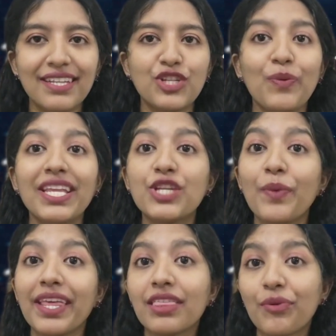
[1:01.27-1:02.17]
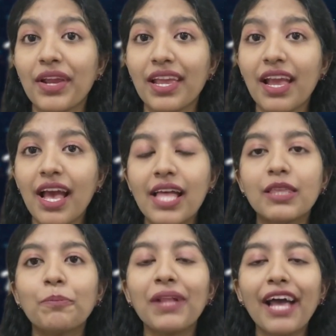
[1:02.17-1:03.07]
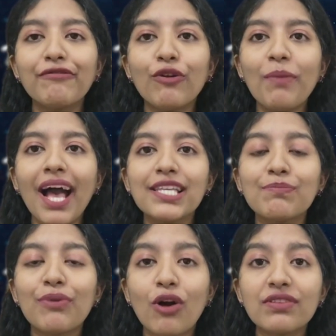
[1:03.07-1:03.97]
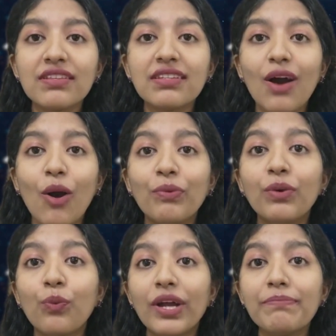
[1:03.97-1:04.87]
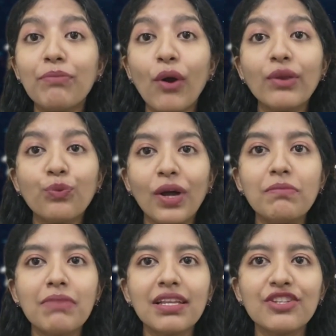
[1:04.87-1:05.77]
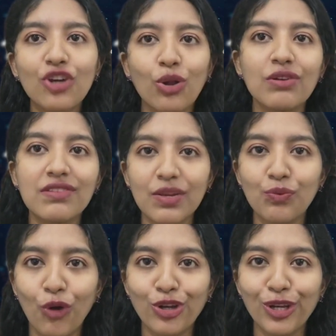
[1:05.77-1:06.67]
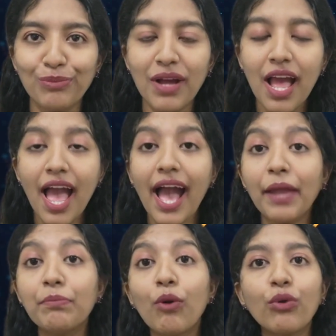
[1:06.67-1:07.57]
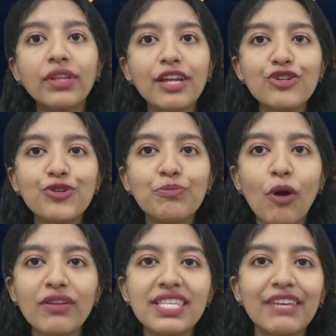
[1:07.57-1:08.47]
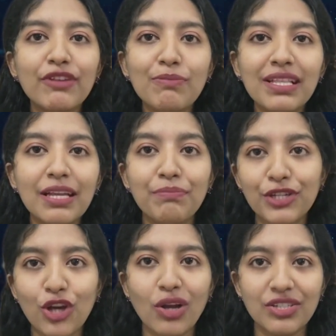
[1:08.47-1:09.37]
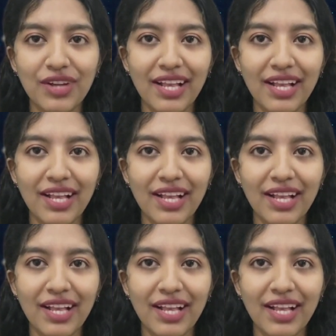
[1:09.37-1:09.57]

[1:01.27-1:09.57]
in 2023, the platform has processed over $1.1 billion in volume and more than 2.7 million Bitcoin